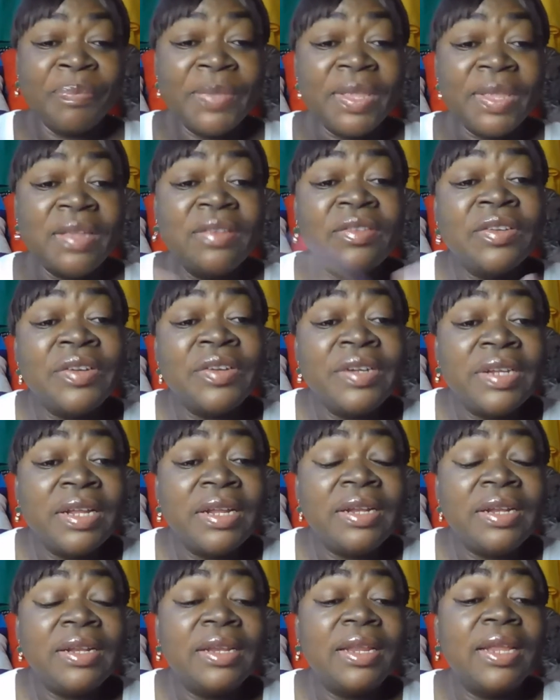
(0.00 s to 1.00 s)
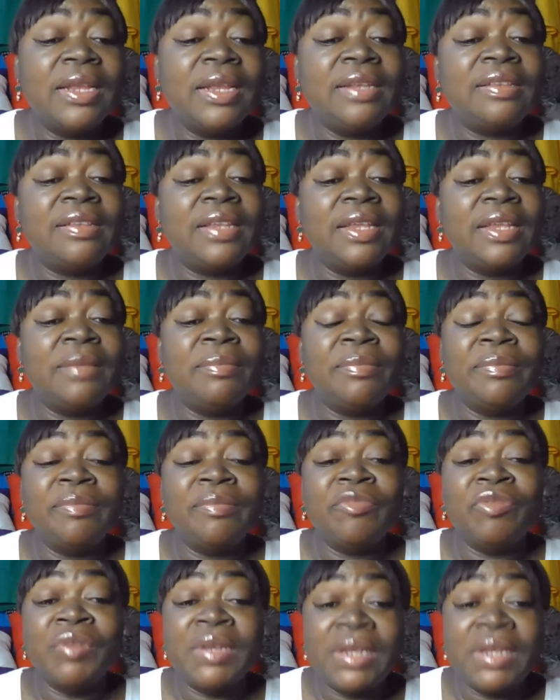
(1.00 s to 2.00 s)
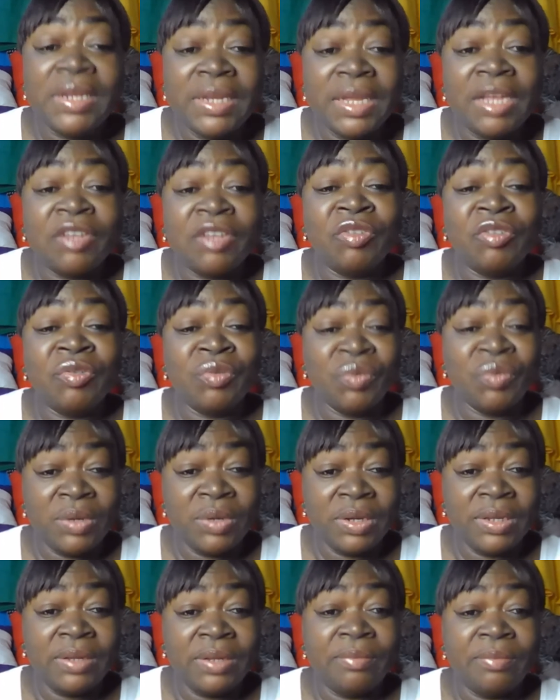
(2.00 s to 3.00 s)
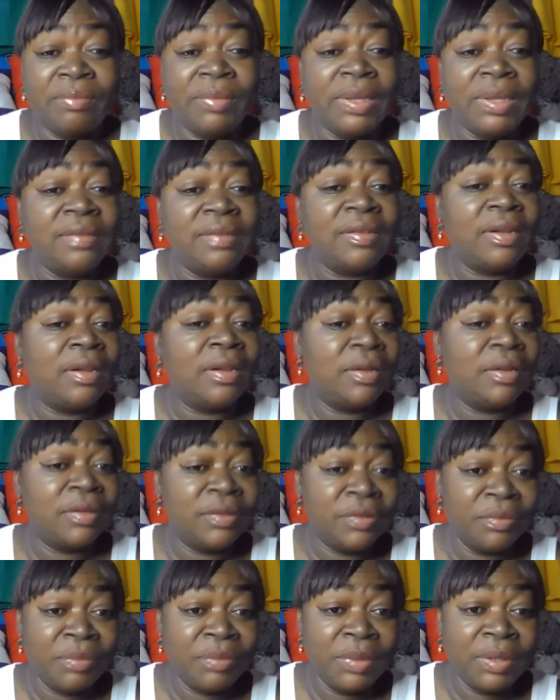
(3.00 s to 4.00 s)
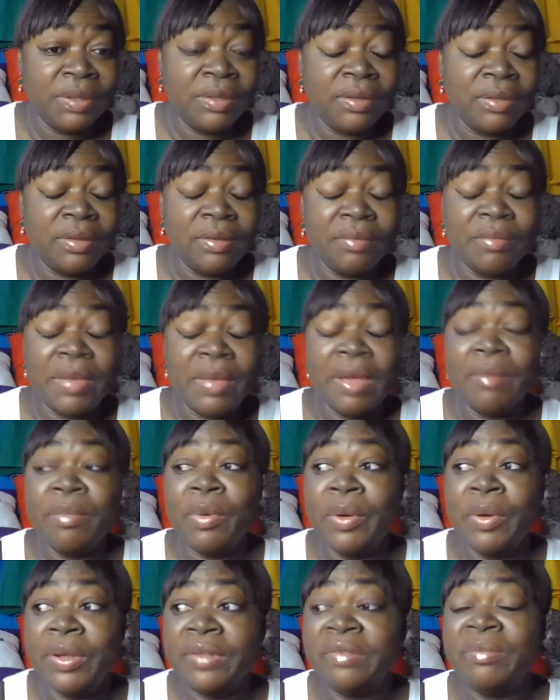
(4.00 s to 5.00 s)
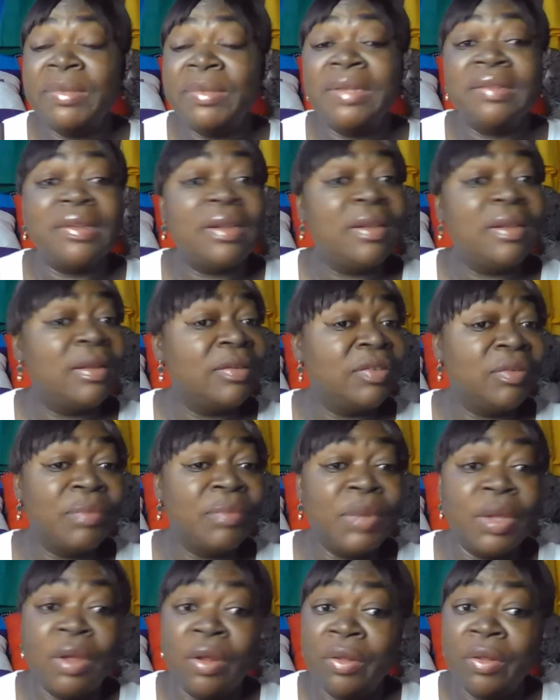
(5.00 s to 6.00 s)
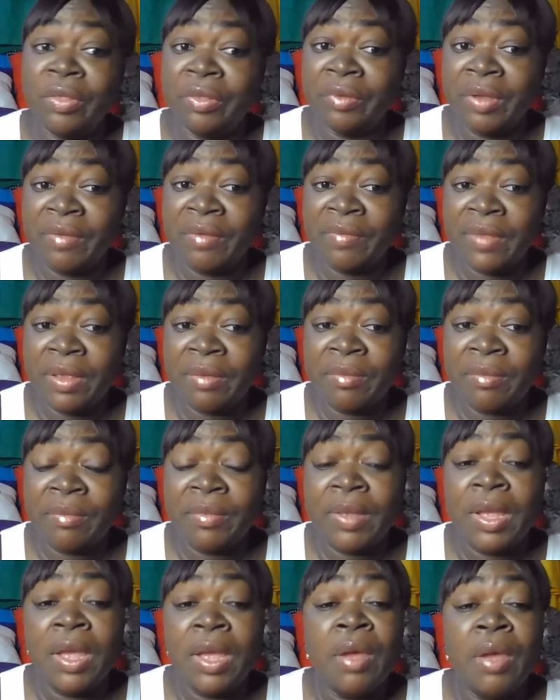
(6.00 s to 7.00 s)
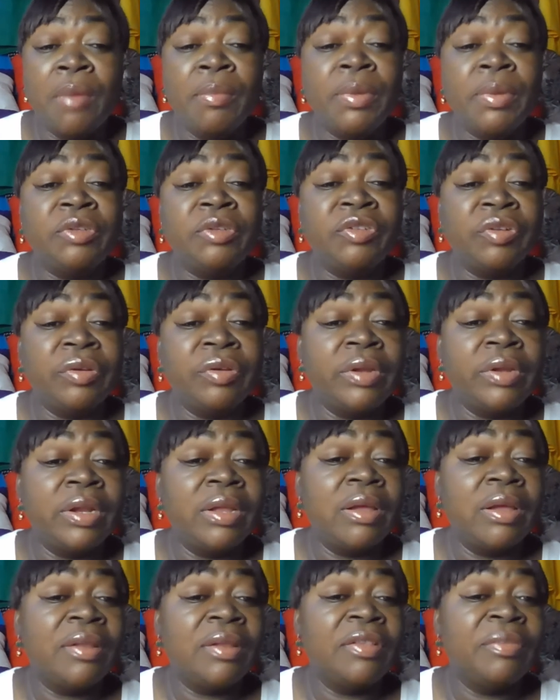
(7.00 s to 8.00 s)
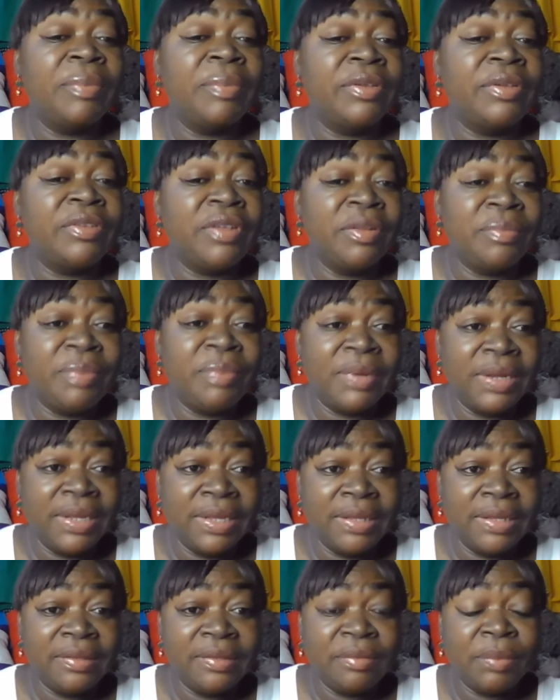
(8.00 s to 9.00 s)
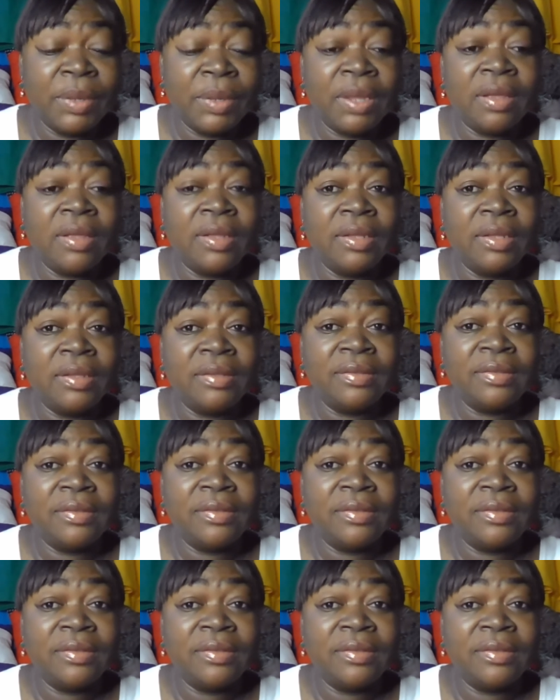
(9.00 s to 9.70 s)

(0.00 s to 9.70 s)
Jernan, it's in really and truly means a lot to me. My boys means a lot to me, all three of them. But Jernan got a special place because